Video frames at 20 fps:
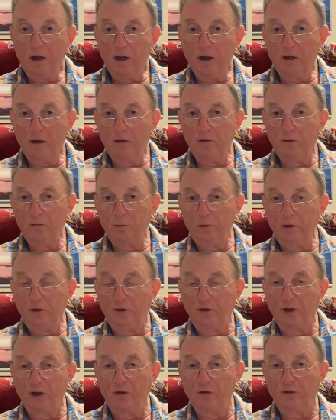And we
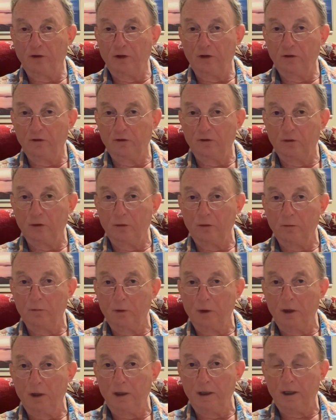discussed this on
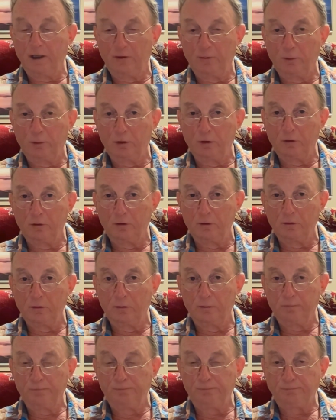my expert
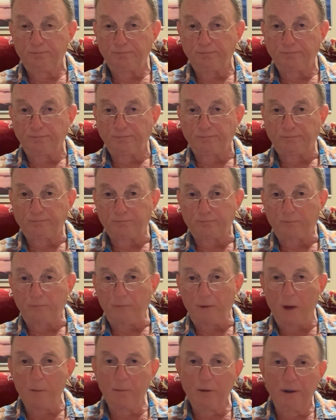group.
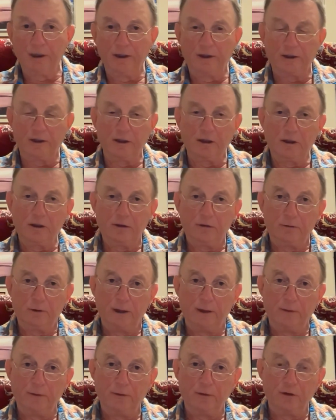But it occurred
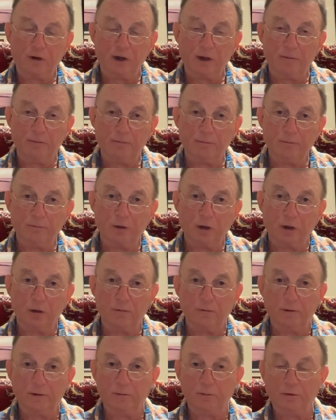around the time
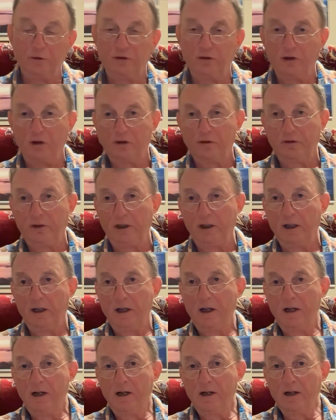COVID was starting,
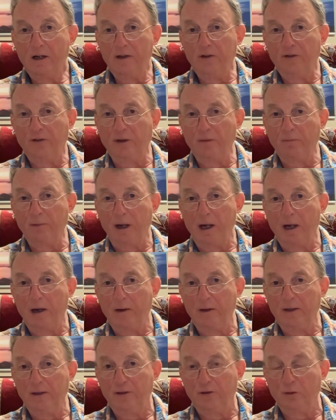and somehow
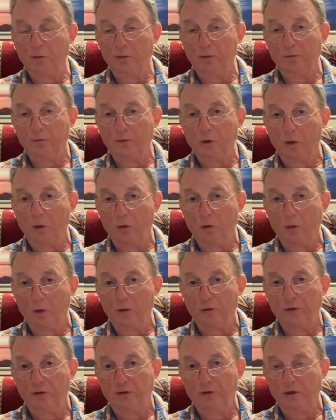it sort of got
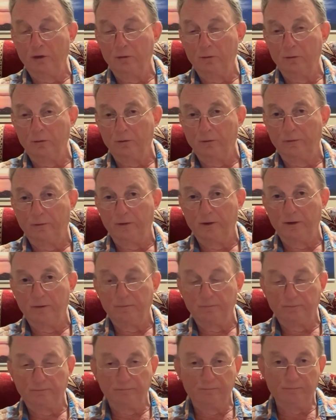lost in all of the
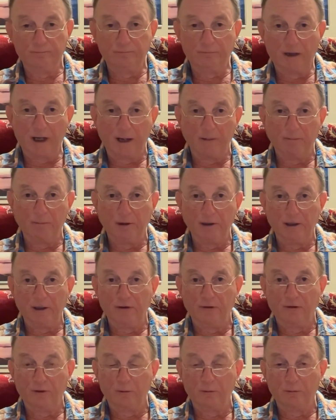
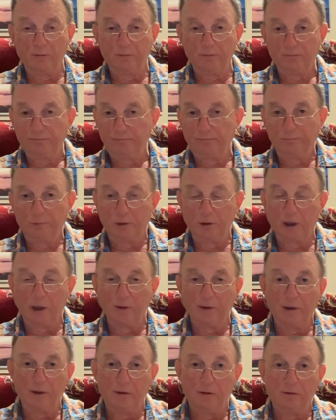happenings that were
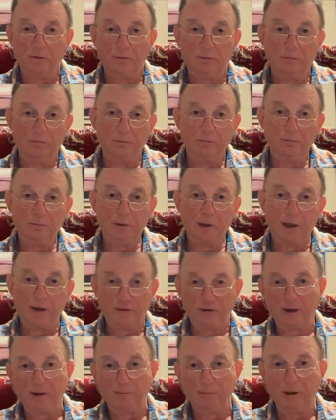going on,
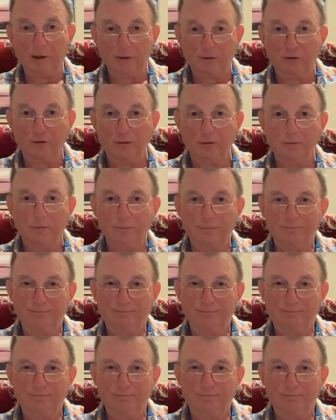as happenings do.